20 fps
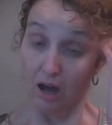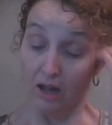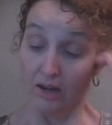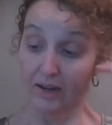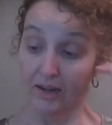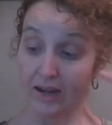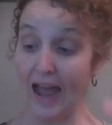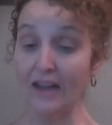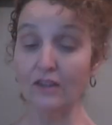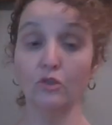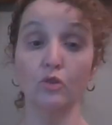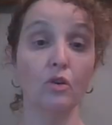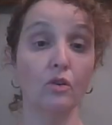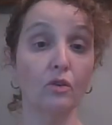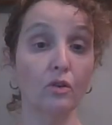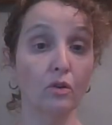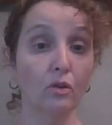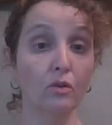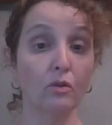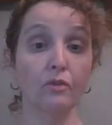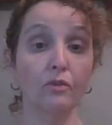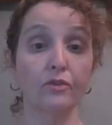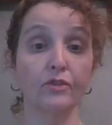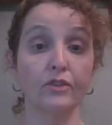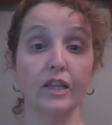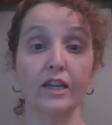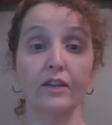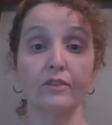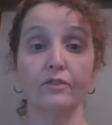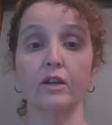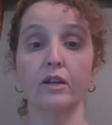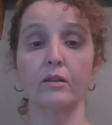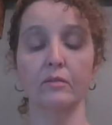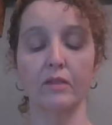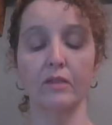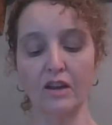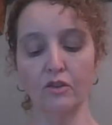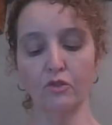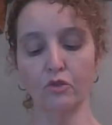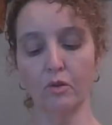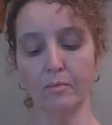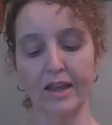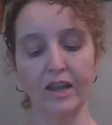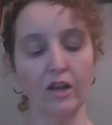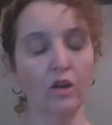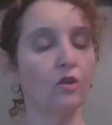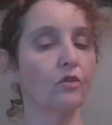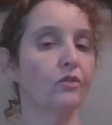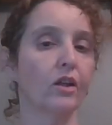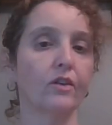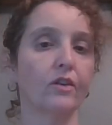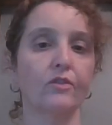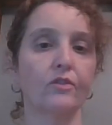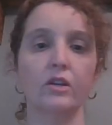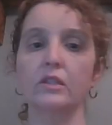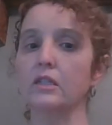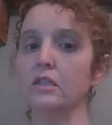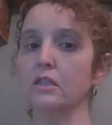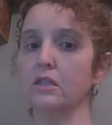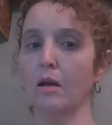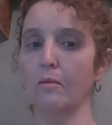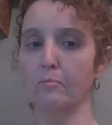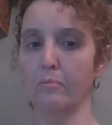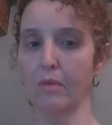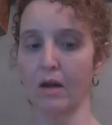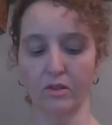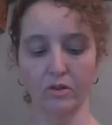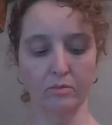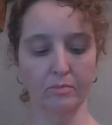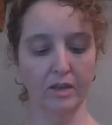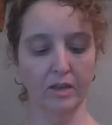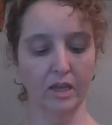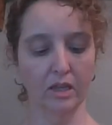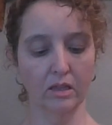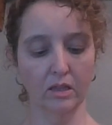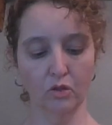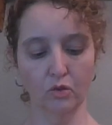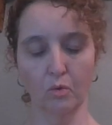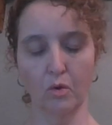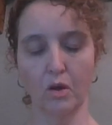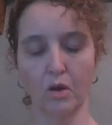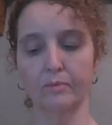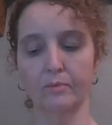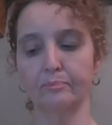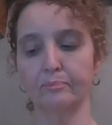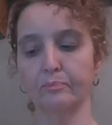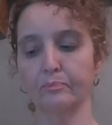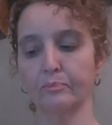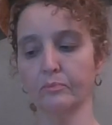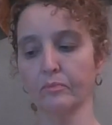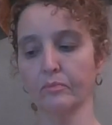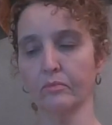natural mango flavoring does not bother me in this one.